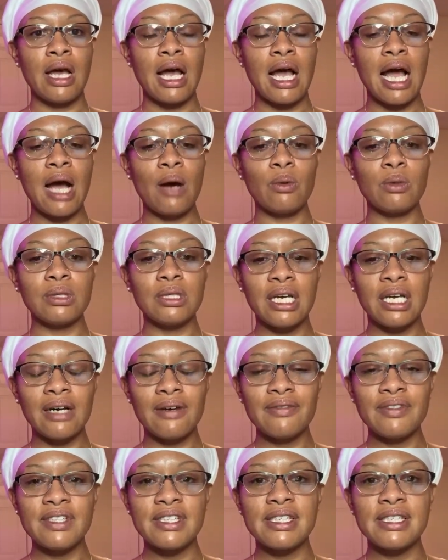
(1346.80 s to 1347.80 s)
I would
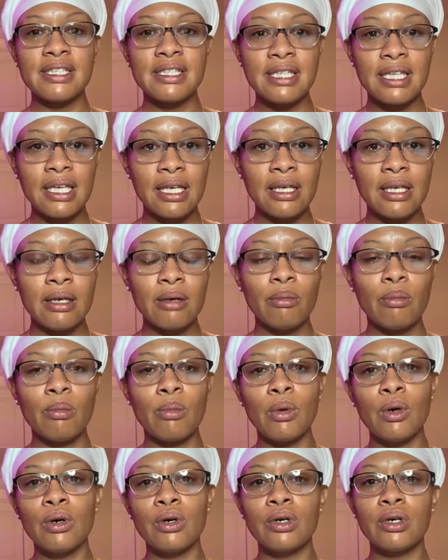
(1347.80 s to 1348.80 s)
love to see
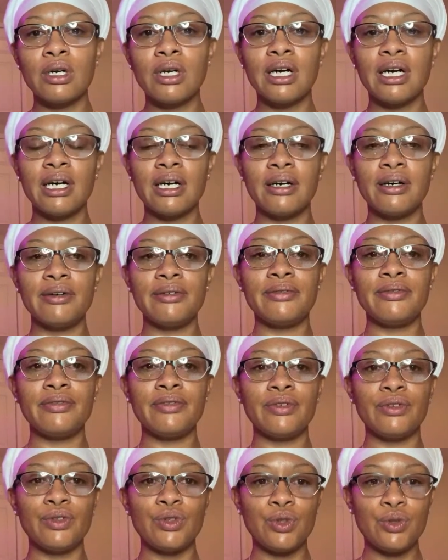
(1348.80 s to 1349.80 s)
more of
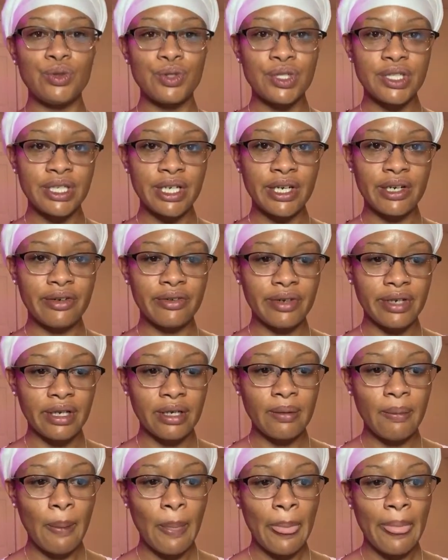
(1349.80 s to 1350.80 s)
you
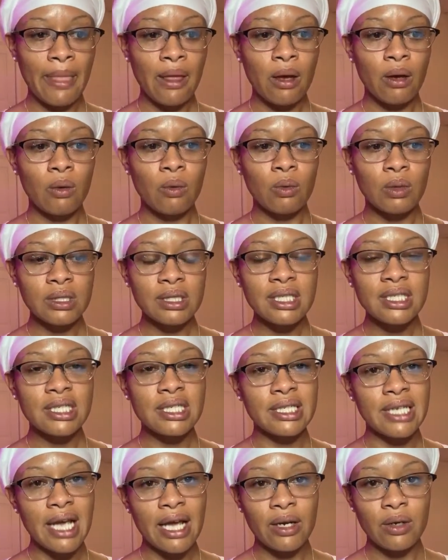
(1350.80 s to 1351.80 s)
sharing what this
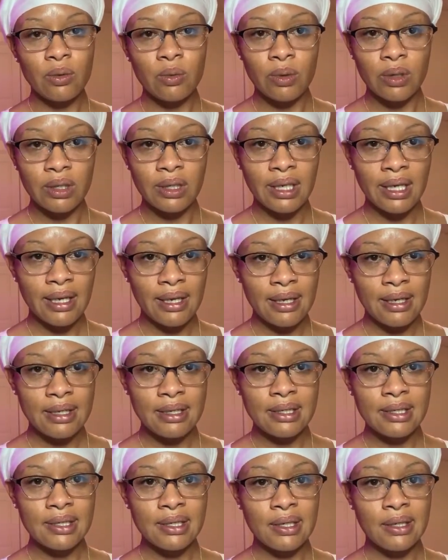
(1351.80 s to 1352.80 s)
shadow work
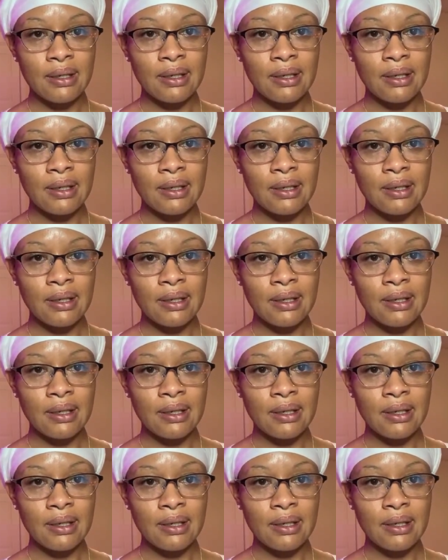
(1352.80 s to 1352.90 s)
is,